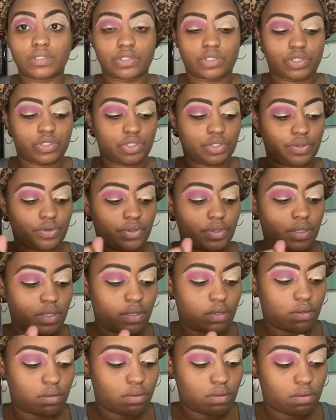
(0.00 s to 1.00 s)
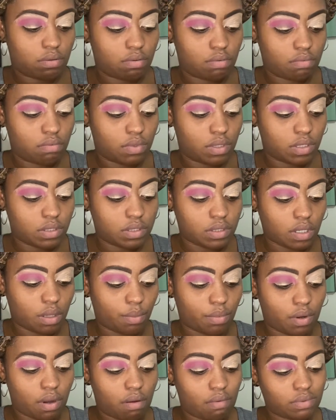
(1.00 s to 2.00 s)
during the
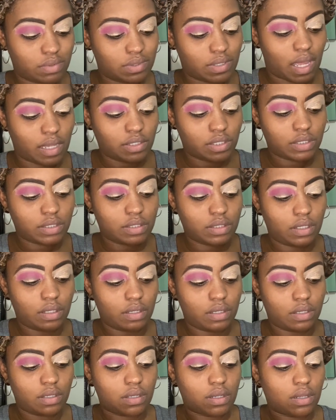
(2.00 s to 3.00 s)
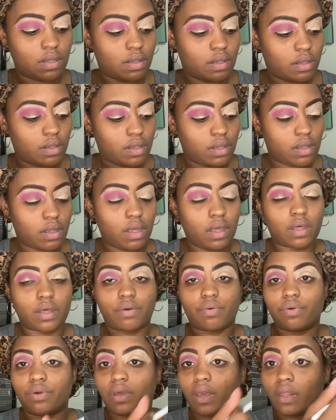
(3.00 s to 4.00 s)
summer, I was I just needed a
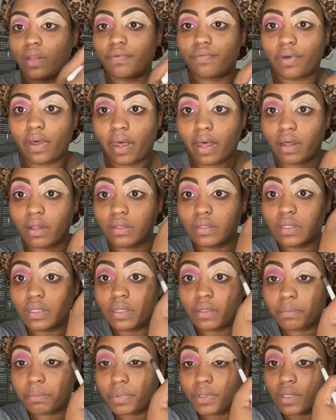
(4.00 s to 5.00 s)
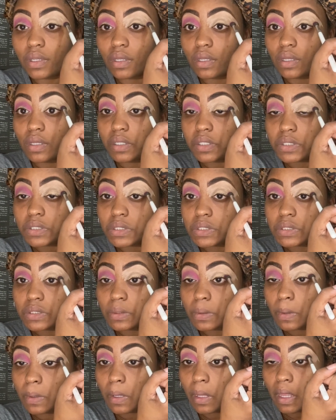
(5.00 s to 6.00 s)
creative outlet because
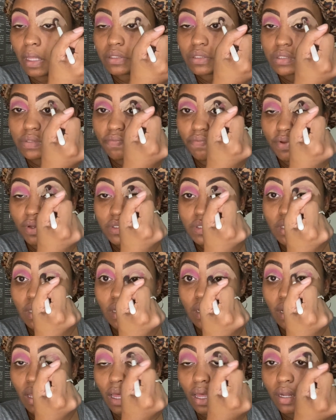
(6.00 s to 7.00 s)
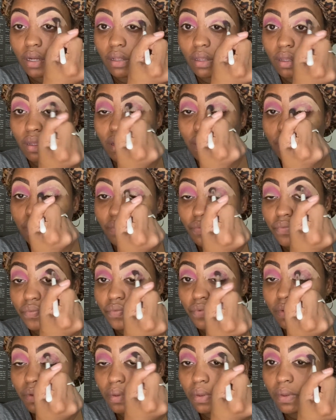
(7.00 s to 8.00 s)
I just felt a lot of
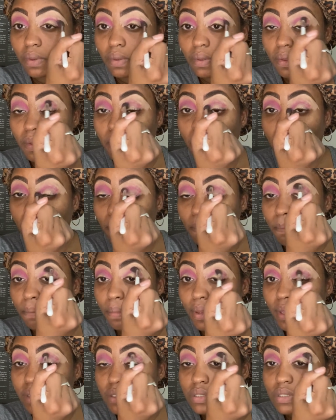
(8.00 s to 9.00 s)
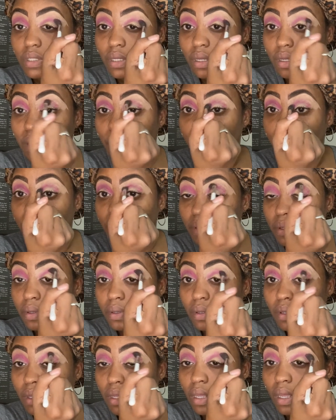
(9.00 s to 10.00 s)
pent up
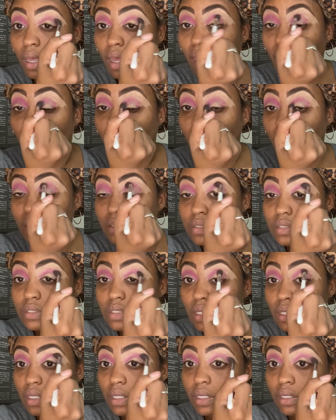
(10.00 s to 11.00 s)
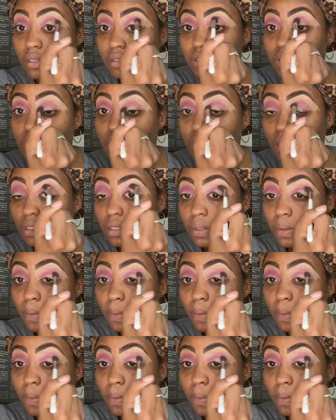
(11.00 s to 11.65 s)
angst and energy.